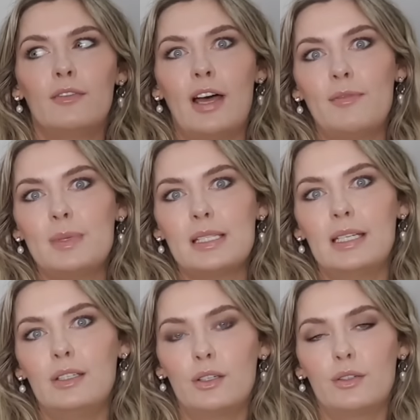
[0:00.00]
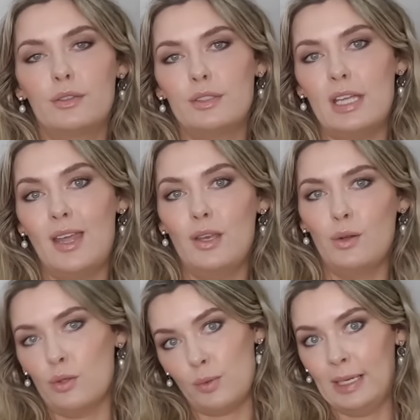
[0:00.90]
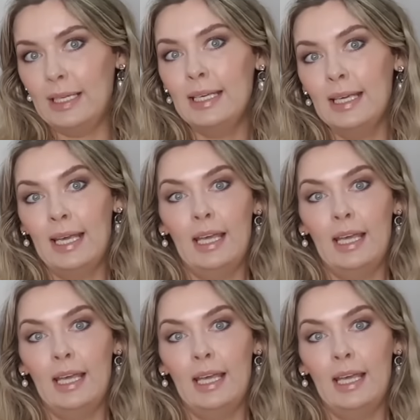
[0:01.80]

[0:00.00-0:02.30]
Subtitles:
5%, not 10 or 20.